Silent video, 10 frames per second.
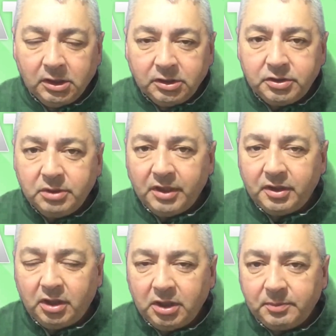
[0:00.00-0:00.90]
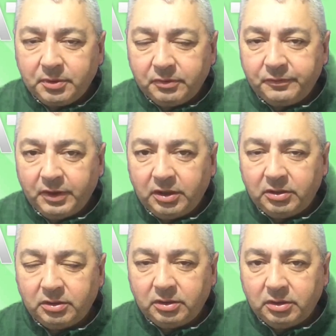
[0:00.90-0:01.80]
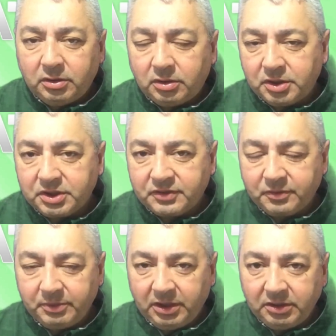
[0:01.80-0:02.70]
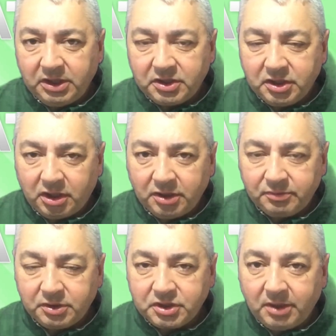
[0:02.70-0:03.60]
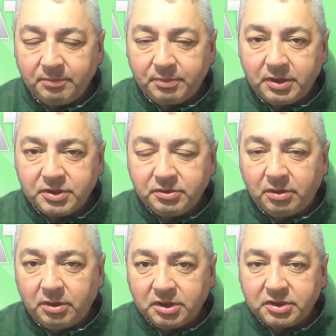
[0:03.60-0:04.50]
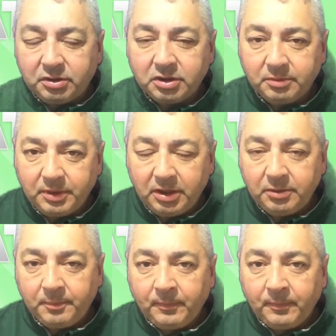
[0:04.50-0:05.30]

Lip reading: Two other high-profile horses from Elliott's yard were jumpers, who I want to talk about.